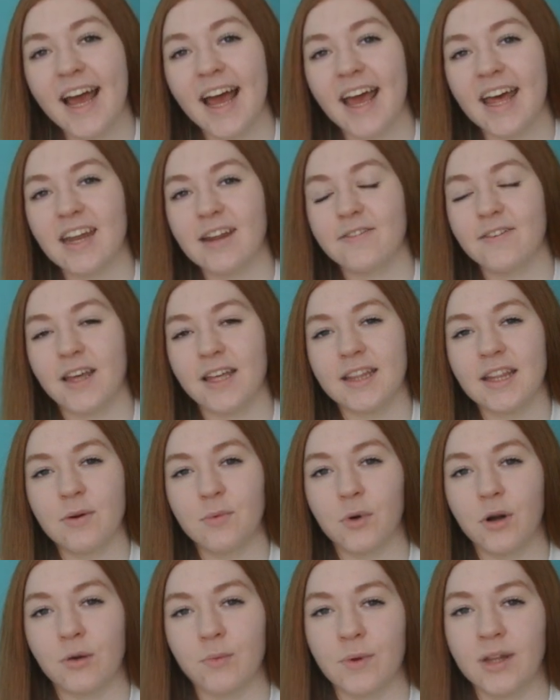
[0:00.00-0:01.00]
and I feel like they
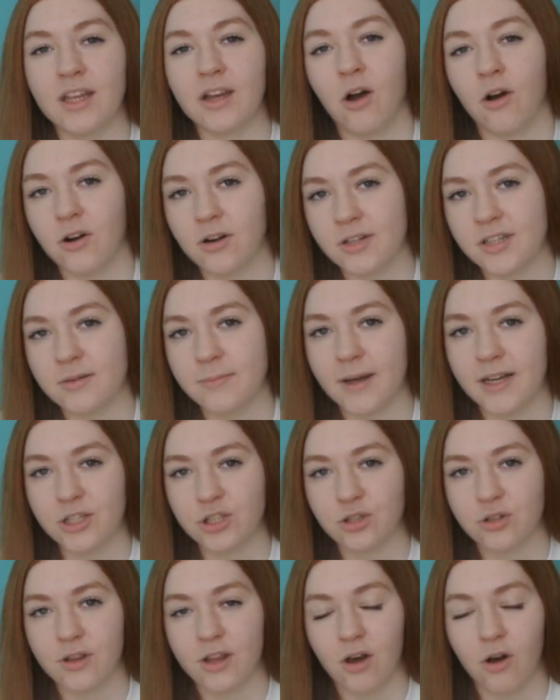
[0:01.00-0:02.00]
work really hard to make
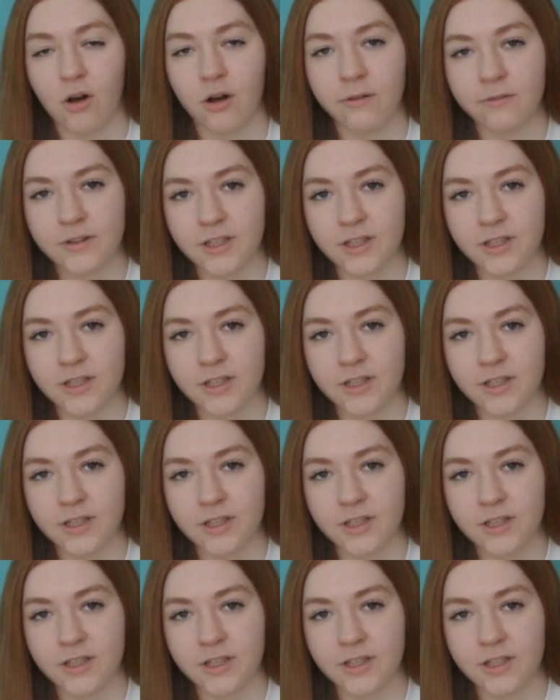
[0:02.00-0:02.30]
sure that all